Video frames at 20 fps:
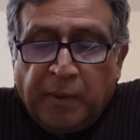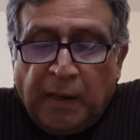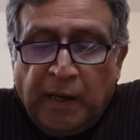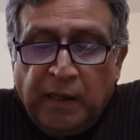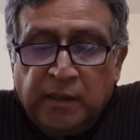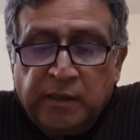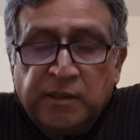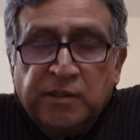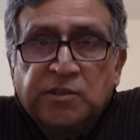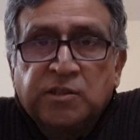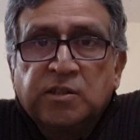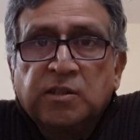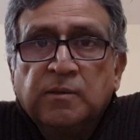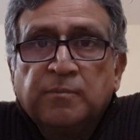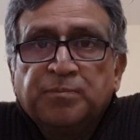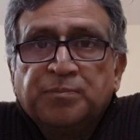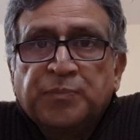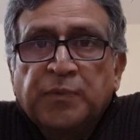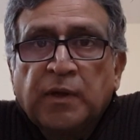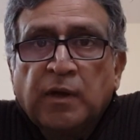pilot
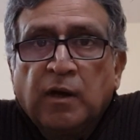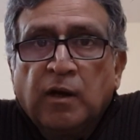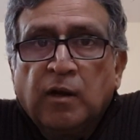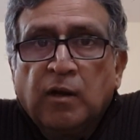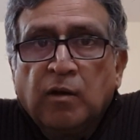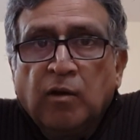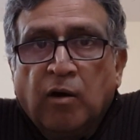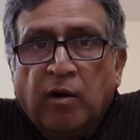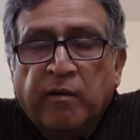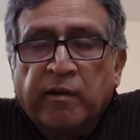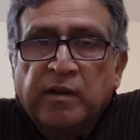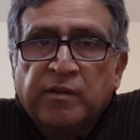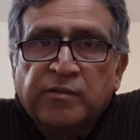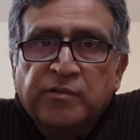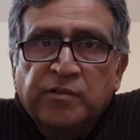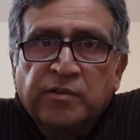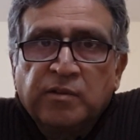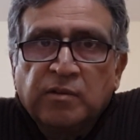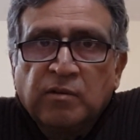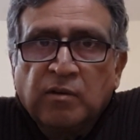
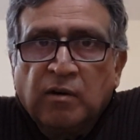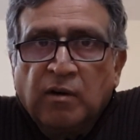Lawrence,